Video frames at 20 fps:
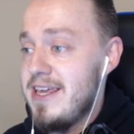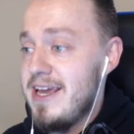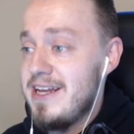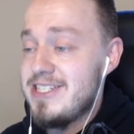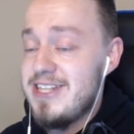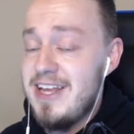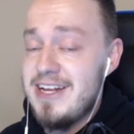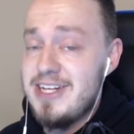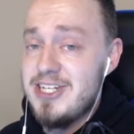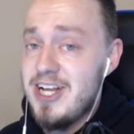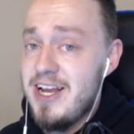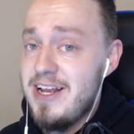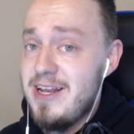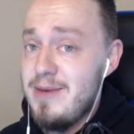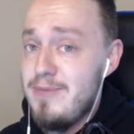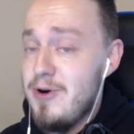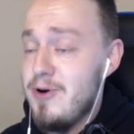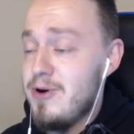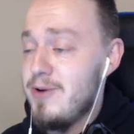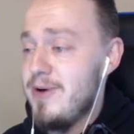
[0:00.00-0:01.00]
to catch that shiny
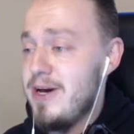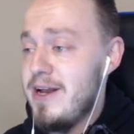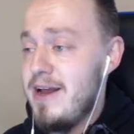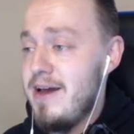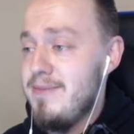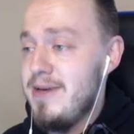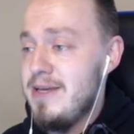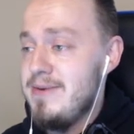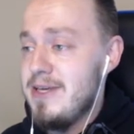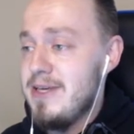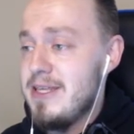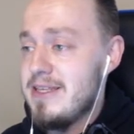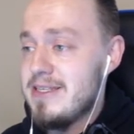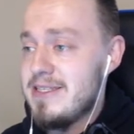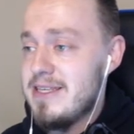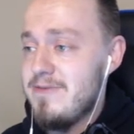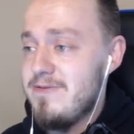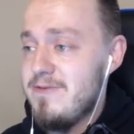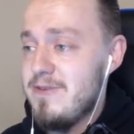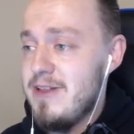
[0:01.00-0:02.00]
Pokemon. I might make
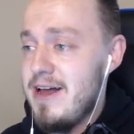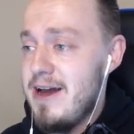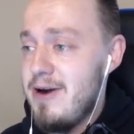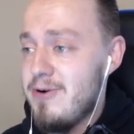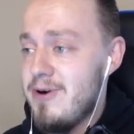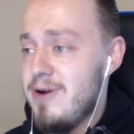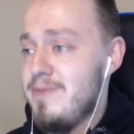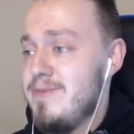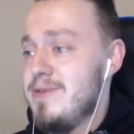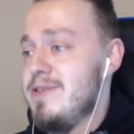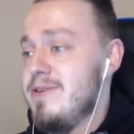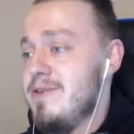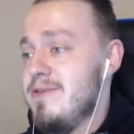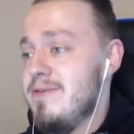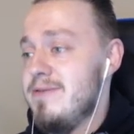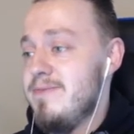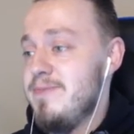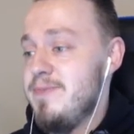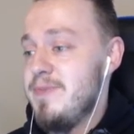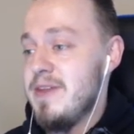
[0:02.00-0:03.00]
this a full hour
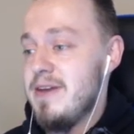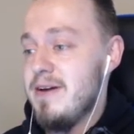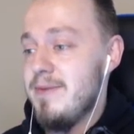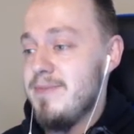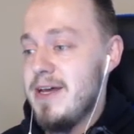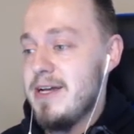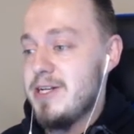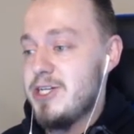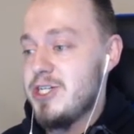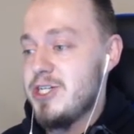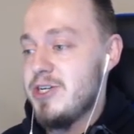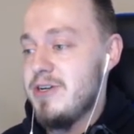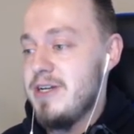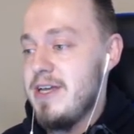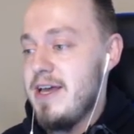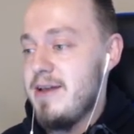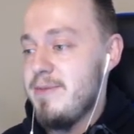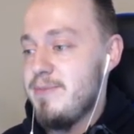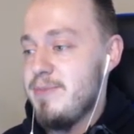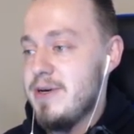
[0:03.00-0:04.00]
episode. Not sure
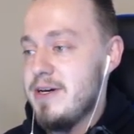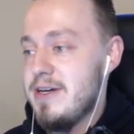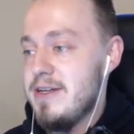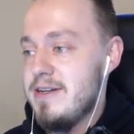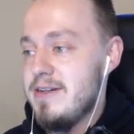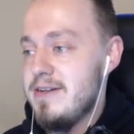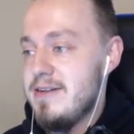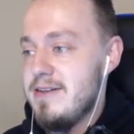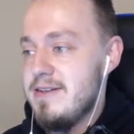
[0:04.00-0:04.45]
yet, but